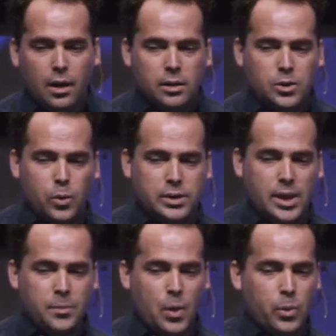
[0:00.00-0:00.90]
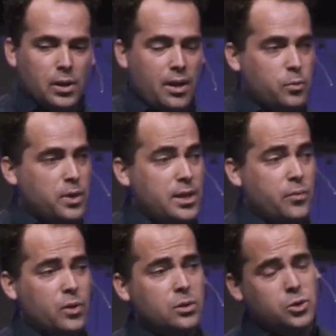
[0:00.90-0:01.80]
So it seemed that we're left with the
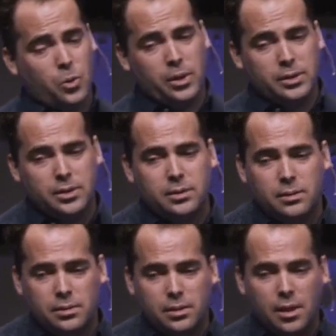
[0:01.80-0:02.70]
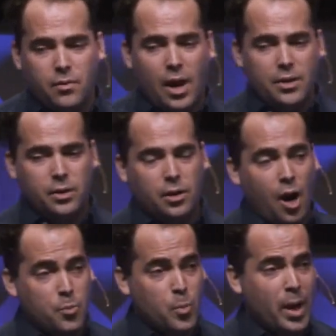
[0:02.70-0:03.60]
difficult choice of either
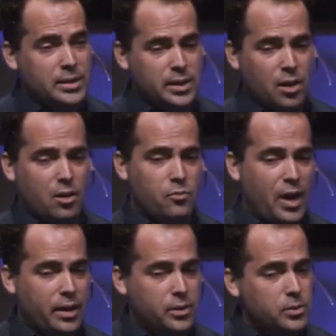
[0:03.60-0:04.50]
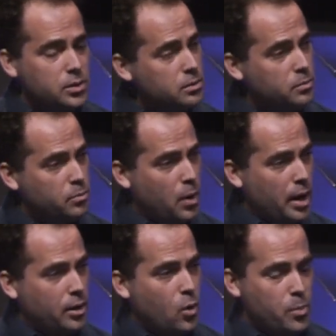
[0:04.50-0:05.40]
compromising our values
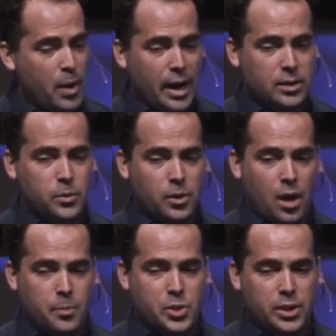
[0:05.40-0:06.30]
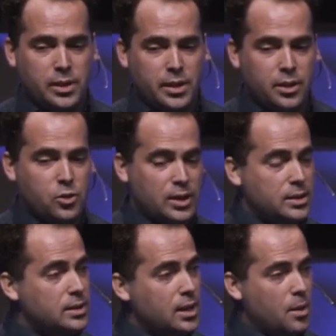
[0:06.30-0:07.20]
by going back to an option in the
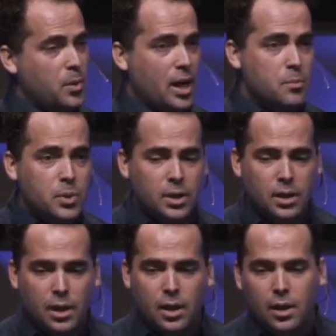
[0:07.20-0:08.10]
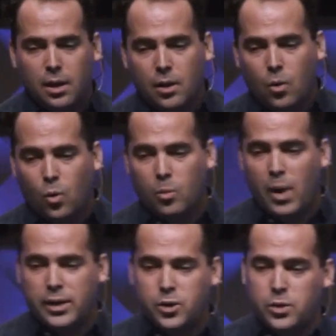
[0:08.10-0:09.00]
trusted setup camp, or
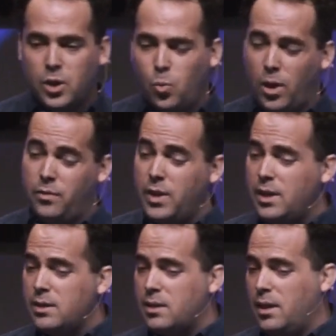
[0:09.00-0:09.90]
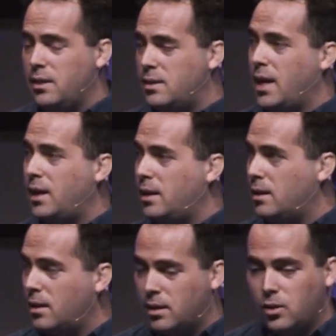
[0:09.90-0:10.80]
by choosing one of these and
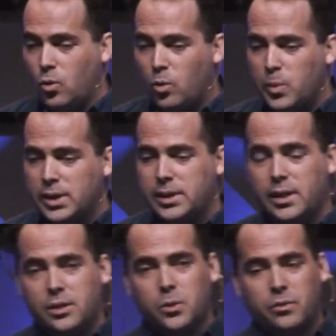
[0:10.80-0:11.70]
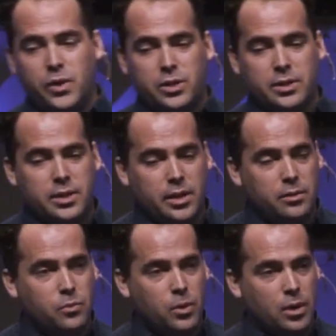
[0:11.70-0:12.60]
taking an enormous hit to
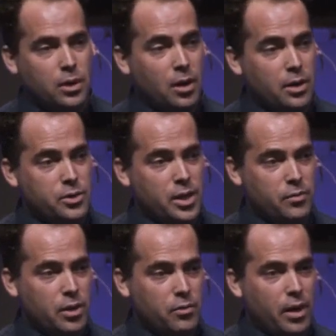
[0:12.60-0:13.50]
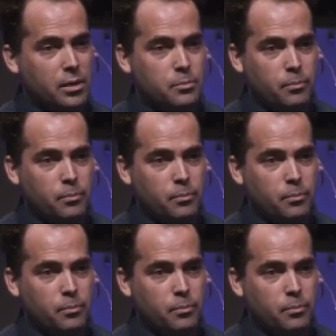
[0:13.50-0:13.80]
efficiency for our on-chain verifier.